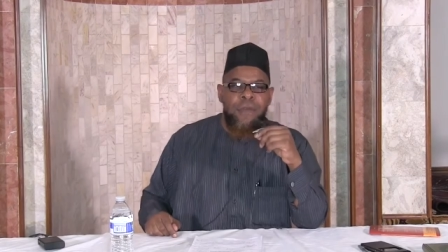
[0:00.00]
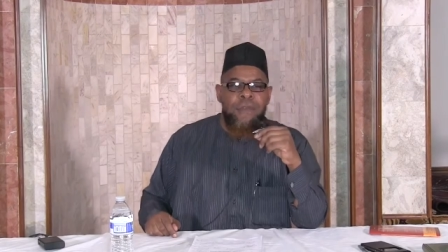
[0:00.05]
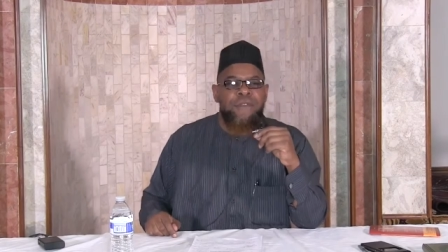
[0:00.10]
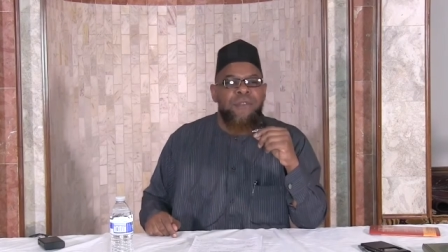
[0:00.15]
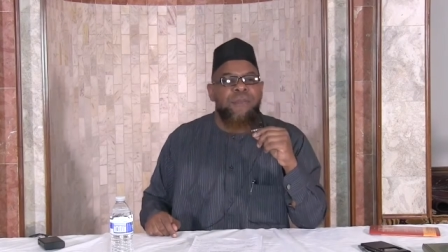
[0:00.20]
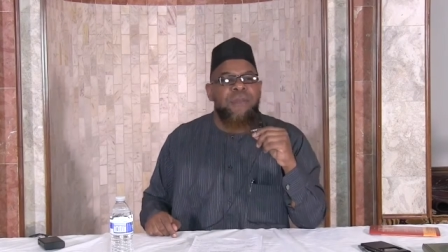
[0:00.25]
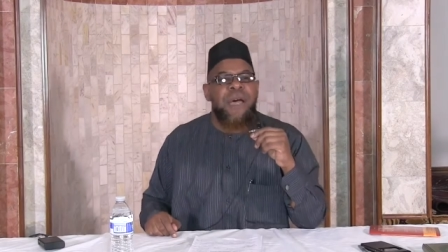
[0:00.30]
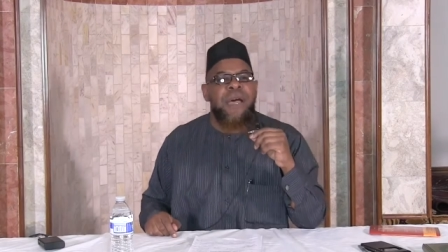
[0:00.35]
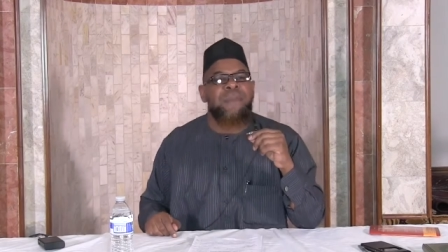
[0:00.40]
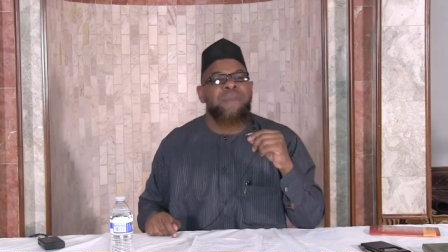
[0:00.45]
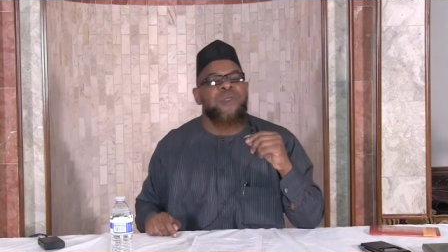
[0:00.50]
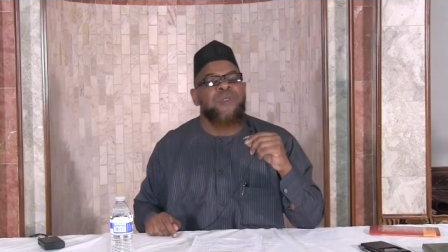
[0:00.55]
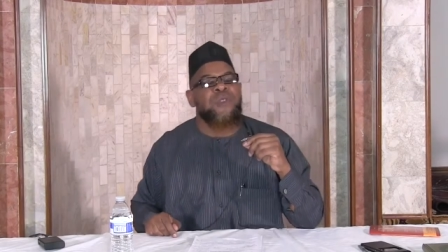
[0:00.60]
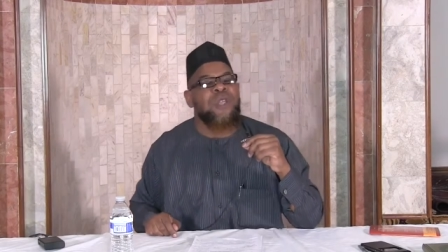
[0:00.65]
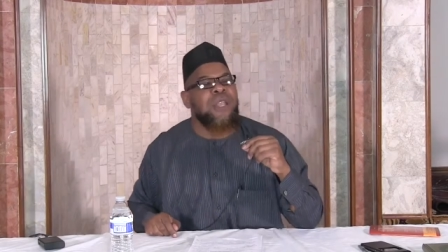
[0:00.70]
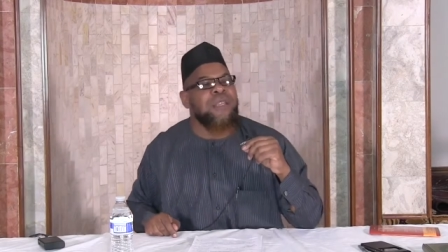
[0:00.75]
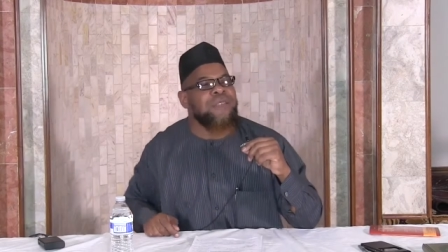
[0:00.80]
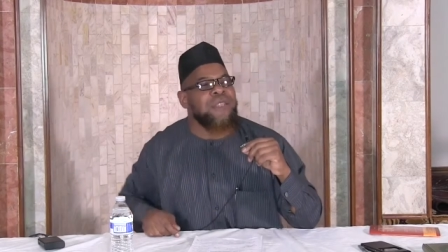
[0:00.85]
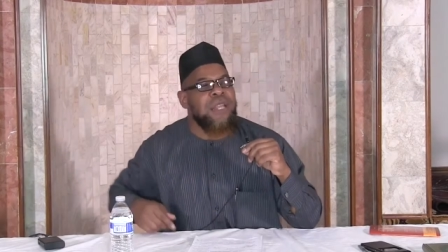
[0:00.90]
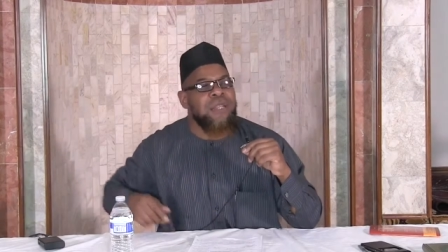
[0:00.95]
Prophet Muhammad
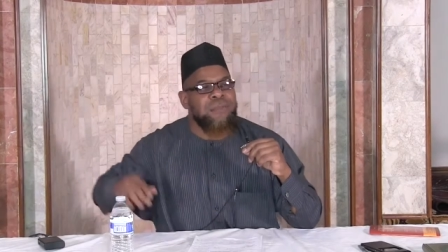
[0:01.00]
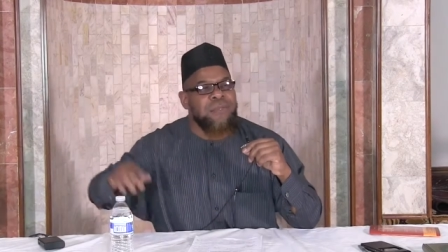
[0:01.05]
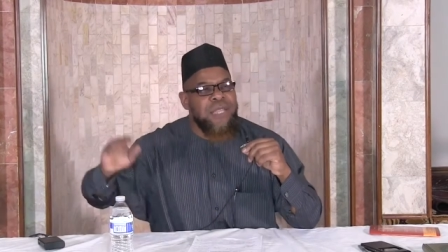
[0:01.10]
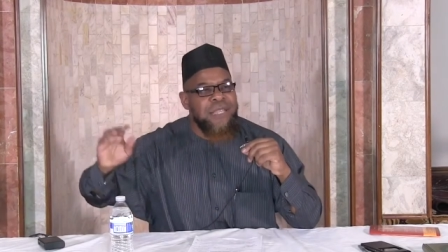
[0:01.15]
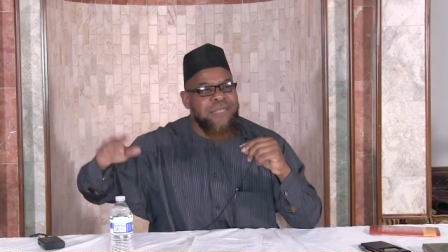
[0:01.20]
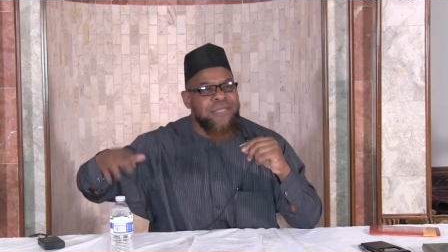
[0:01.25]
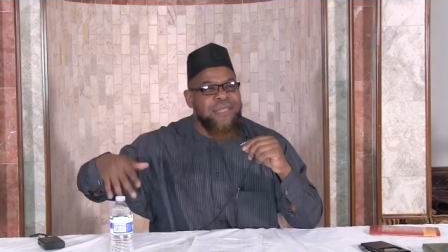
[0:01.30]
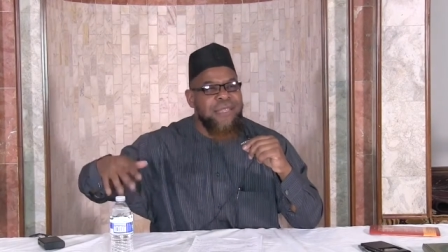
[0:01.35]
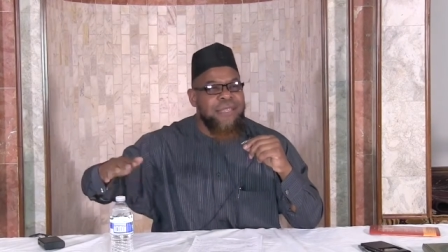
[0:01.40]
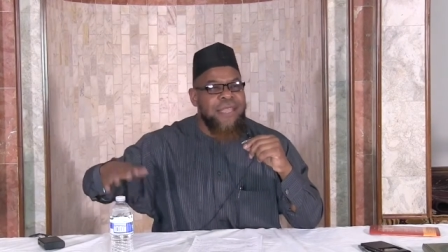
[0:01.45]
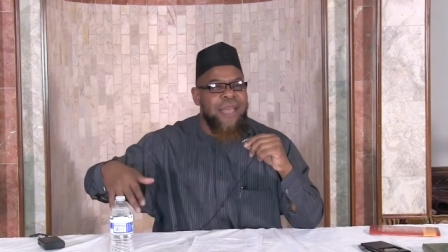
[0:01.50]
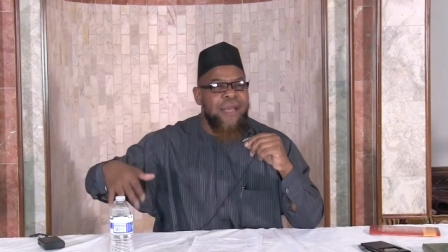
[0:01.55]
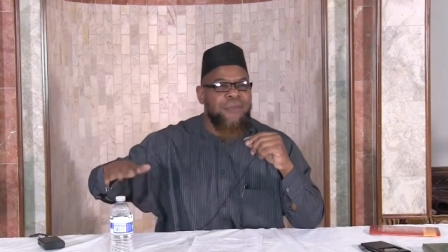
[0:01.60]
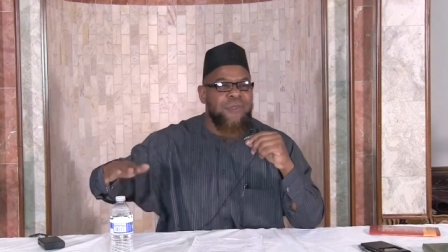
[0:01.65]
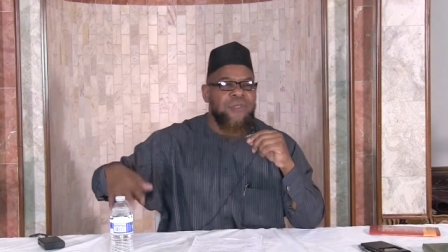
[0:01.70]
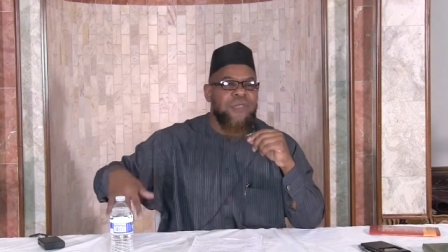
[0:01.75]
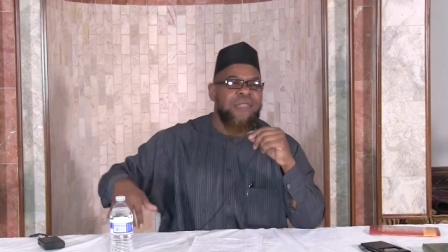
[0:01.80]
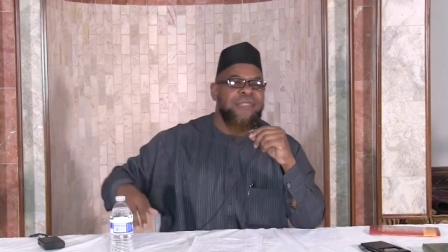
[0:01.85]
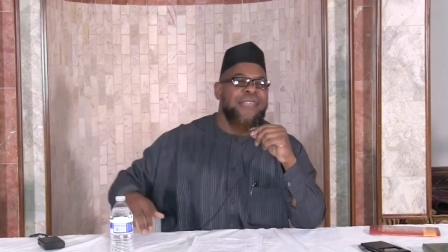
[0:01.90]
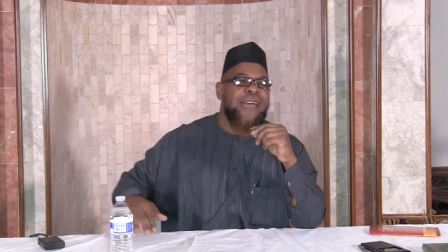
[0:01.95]
said, sit
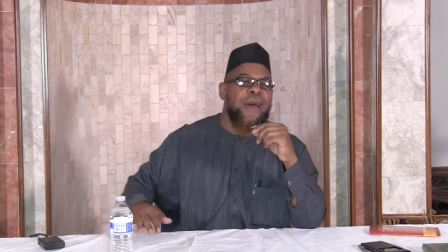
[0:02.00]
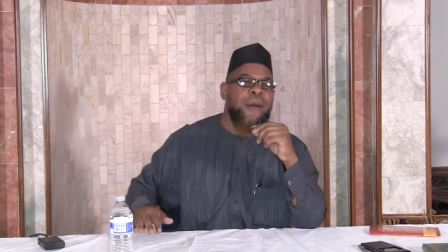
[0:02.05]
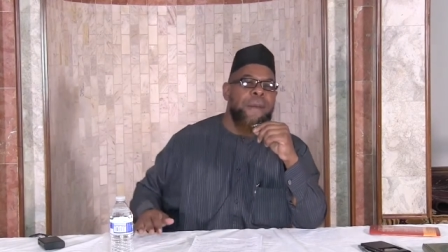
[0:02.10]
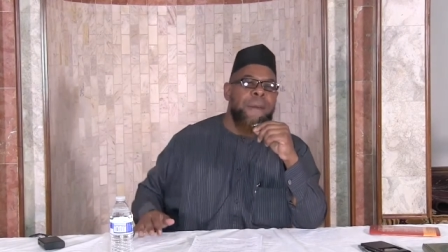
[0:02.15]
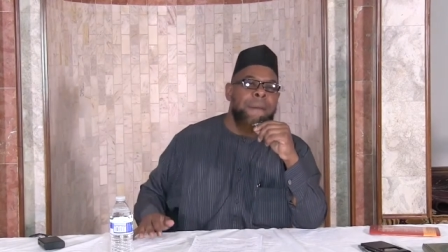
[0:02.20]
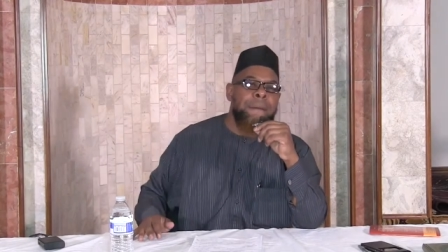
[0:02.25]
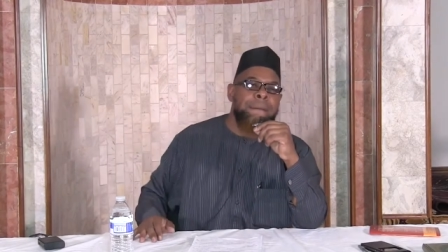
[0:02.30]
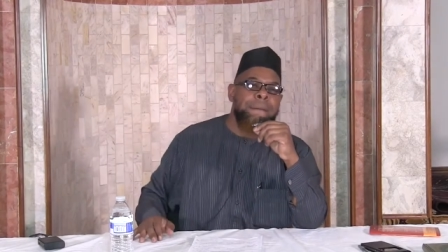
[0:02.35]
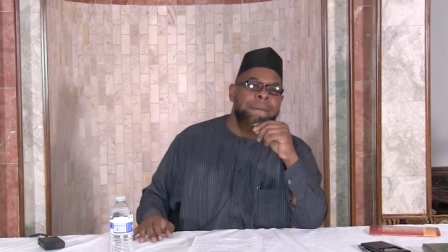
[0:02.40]
down, sit down.